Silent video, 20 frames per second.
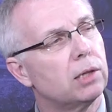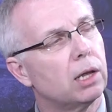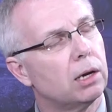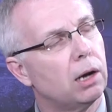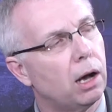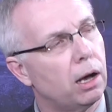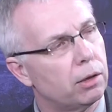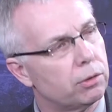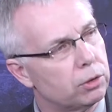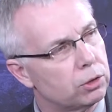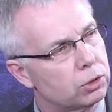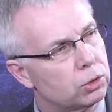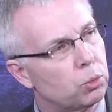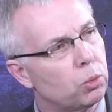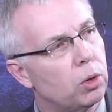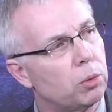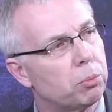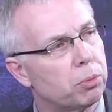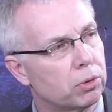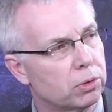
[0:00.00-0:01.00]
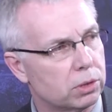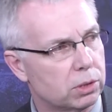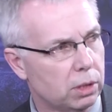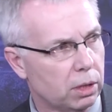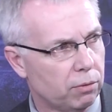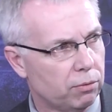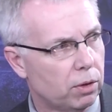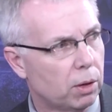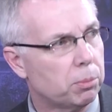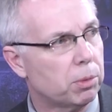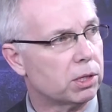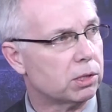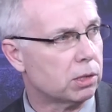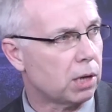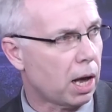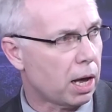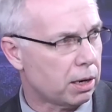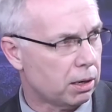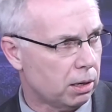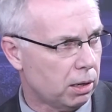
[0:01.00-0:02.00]
that others will perceive them as
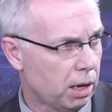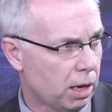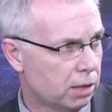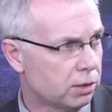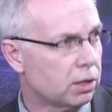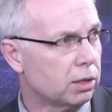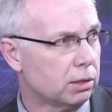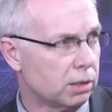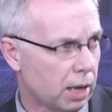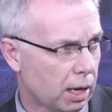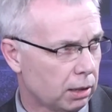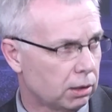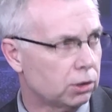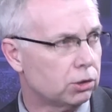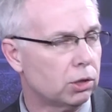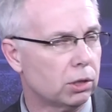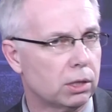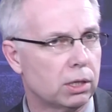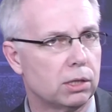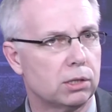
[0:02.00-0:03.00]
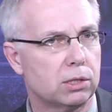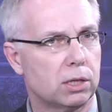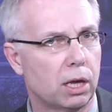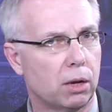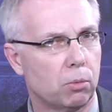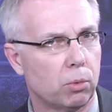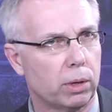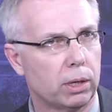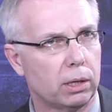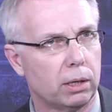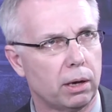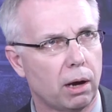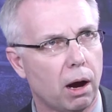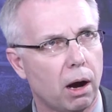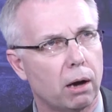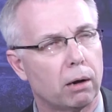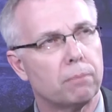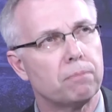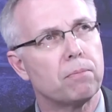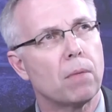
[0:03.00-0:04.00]
not as intelligent as they really
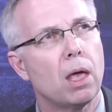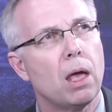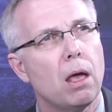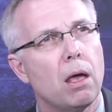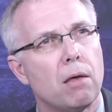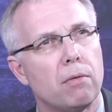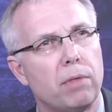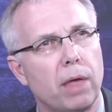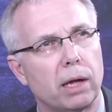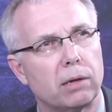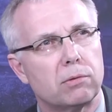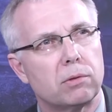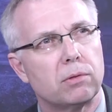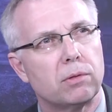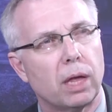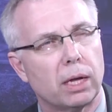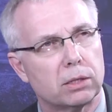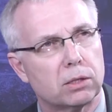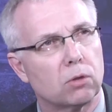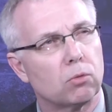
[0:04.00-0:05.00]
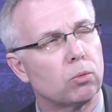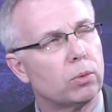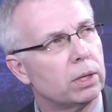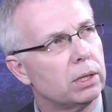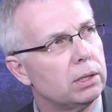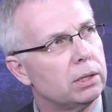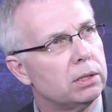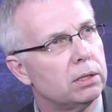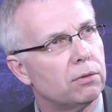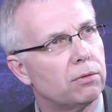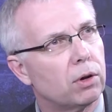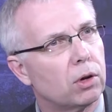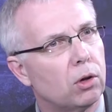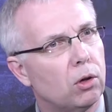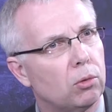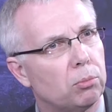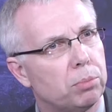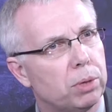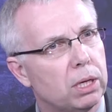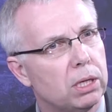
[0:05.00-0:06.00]
are. That's a really
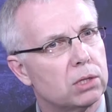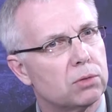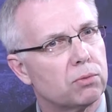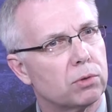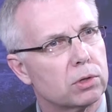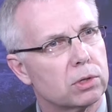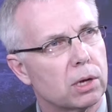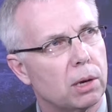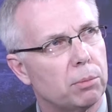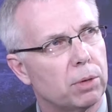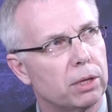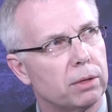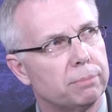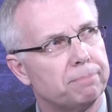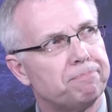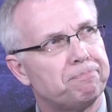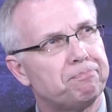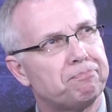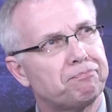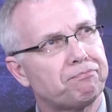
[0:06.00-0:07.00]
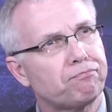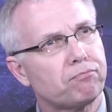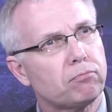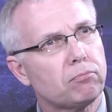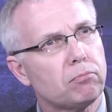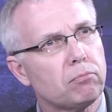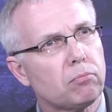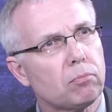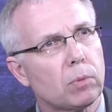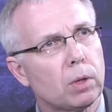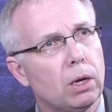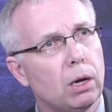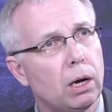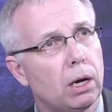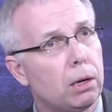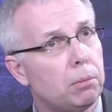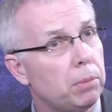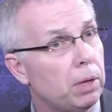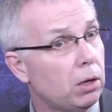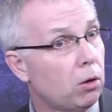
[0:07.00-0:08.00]
difficult piece for some of them.
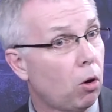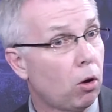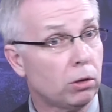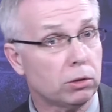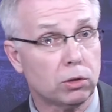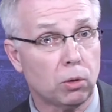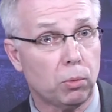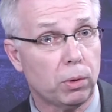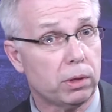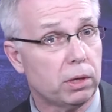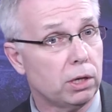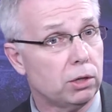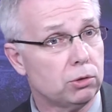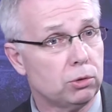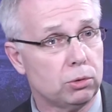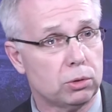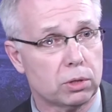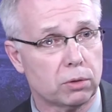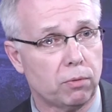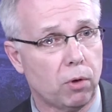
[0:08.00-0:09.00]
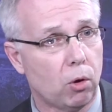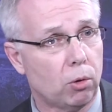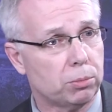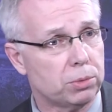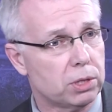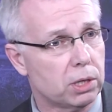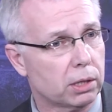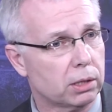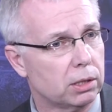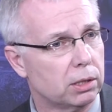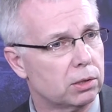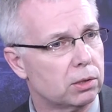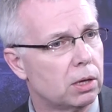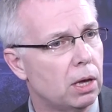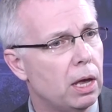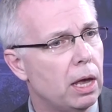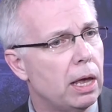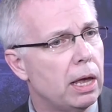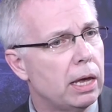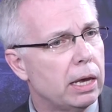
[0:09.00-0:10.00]
And also with issues of homesickness.
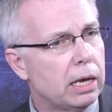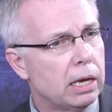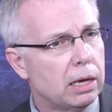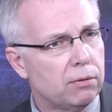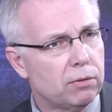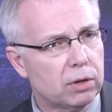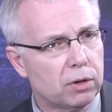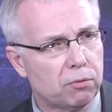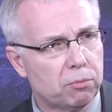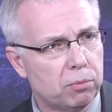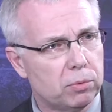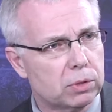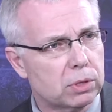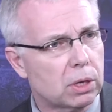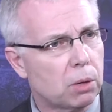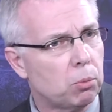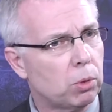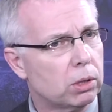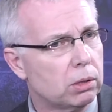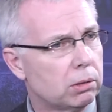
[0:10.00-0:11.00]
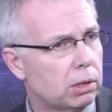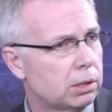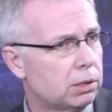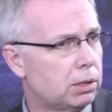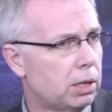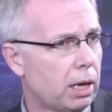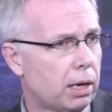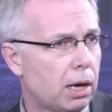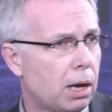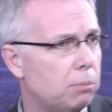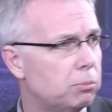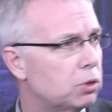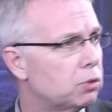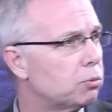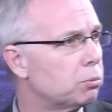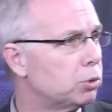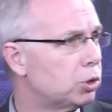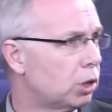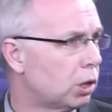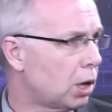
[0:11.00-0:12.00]
Even if someone, let's say, comes
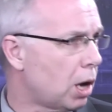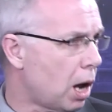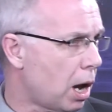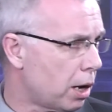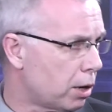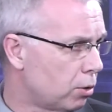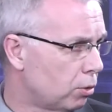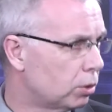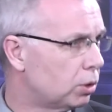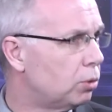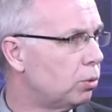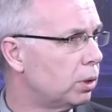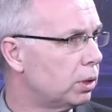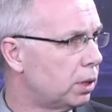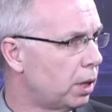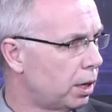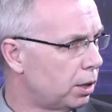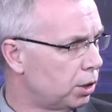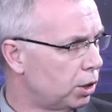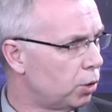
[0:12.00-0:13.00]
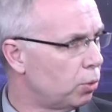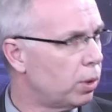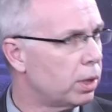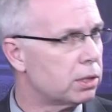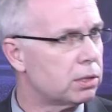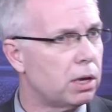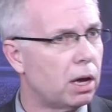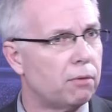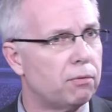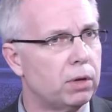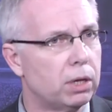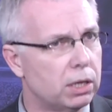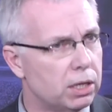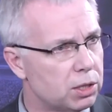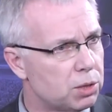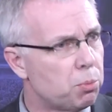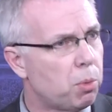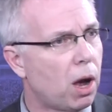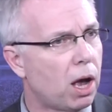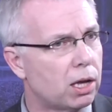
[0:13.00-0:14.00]
from Chicago to attend USF, it
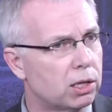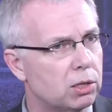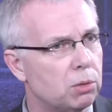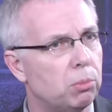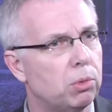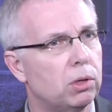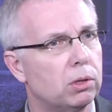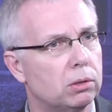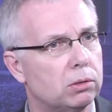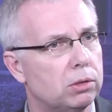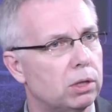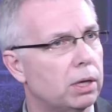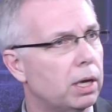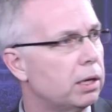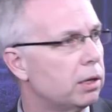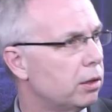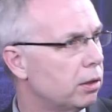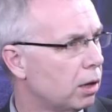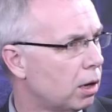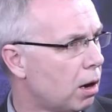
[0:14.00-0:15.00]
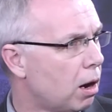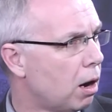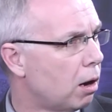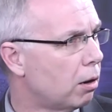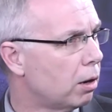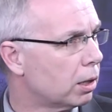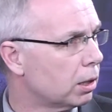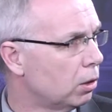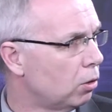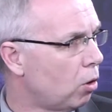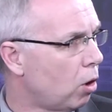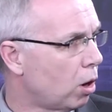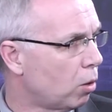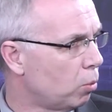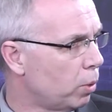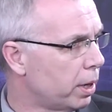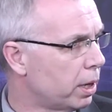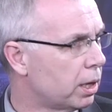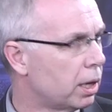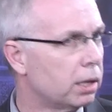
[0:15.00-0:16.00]
is possible to get in the car on a long
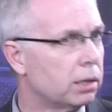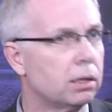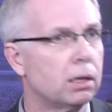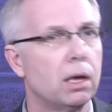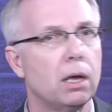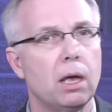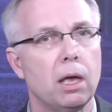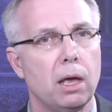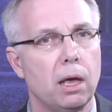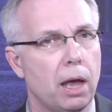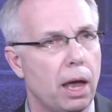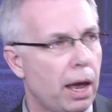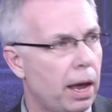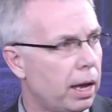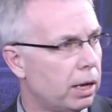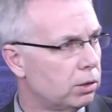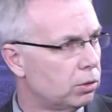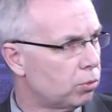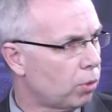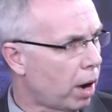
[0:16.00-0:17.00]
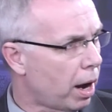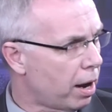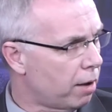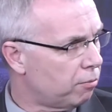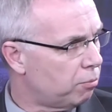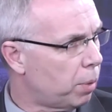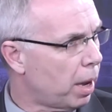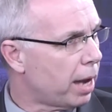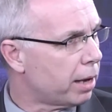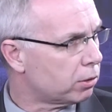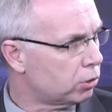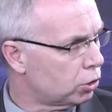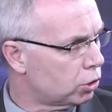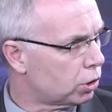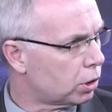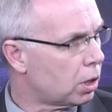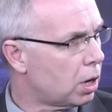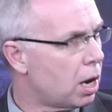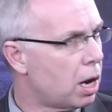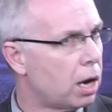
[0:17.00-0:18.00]
weekend and drive back to
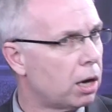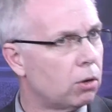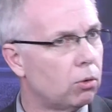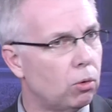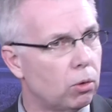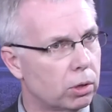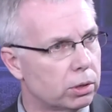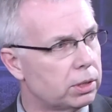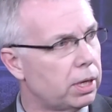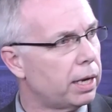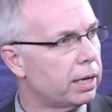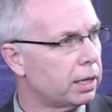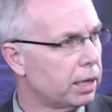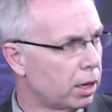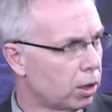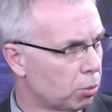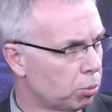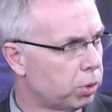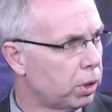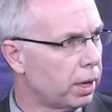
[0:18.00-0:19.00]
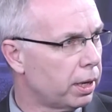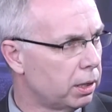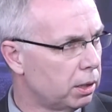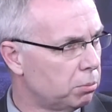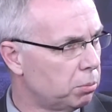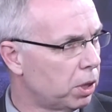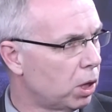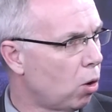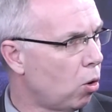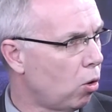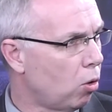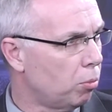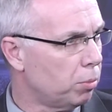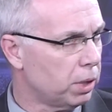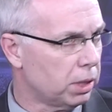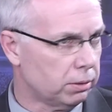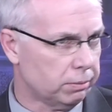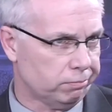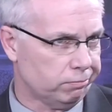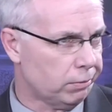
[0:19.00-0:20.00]
Chicago or take an airplane and be home
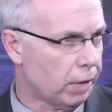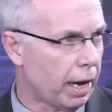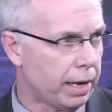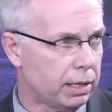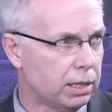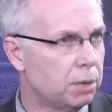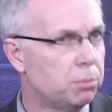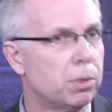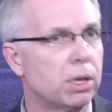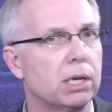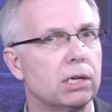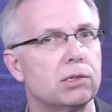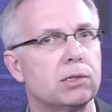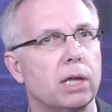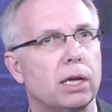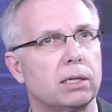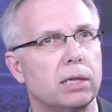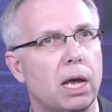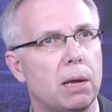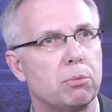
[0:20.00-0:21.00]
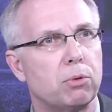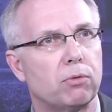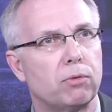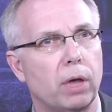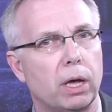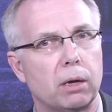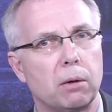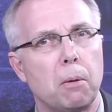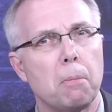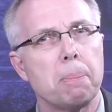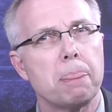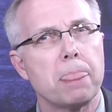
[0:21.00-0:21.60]
in 90 minutes, that type of thing.